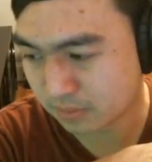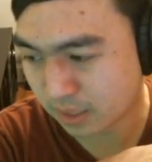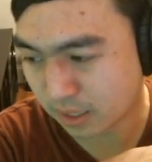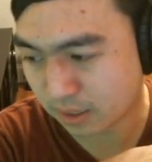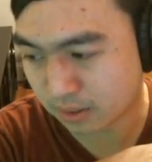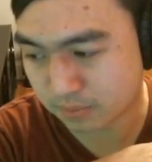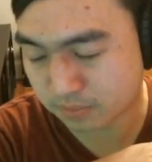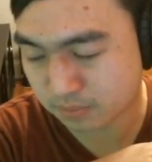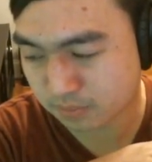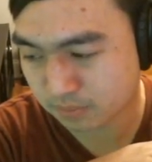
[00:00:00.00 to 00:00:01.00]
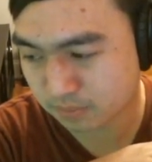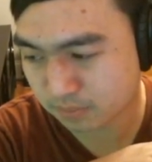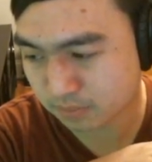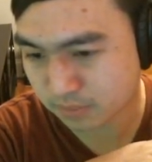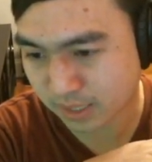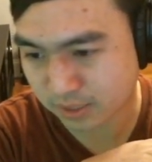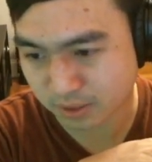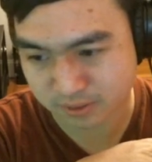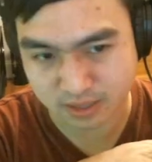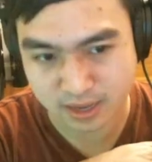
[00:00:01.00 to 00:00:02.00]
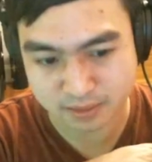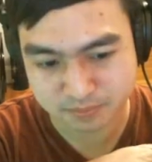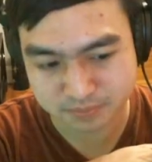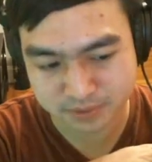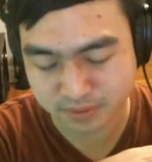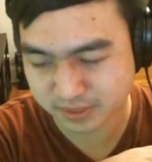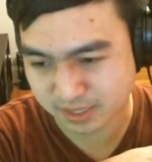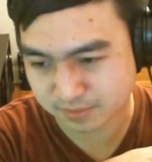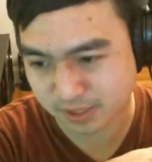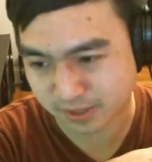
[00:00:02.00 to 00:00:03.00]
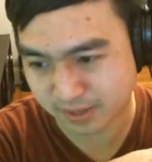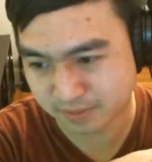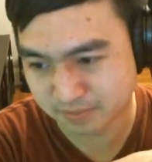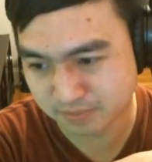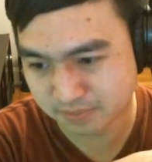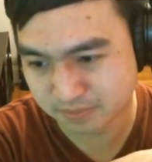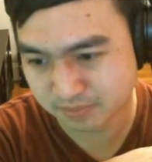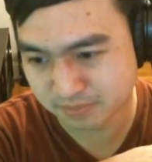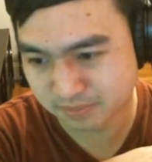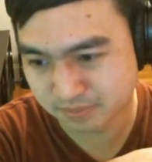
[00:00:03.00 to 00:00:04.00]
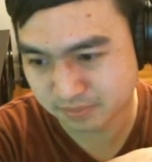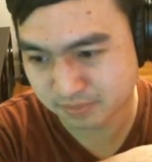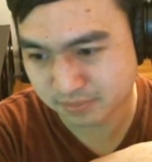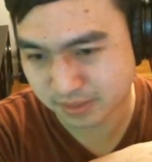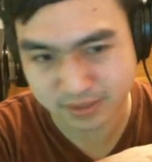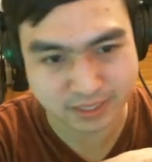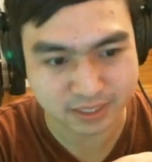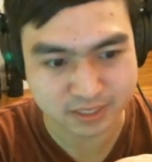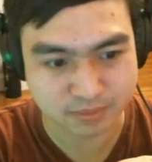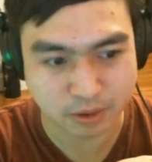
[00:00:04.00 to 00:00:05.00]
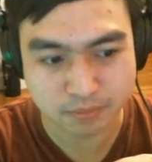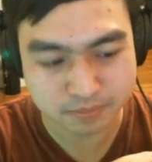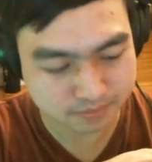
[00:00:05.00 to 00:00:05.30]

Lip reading: I talked a lot, so I'm gonna stop talking. I'll catch you guys tomorrow.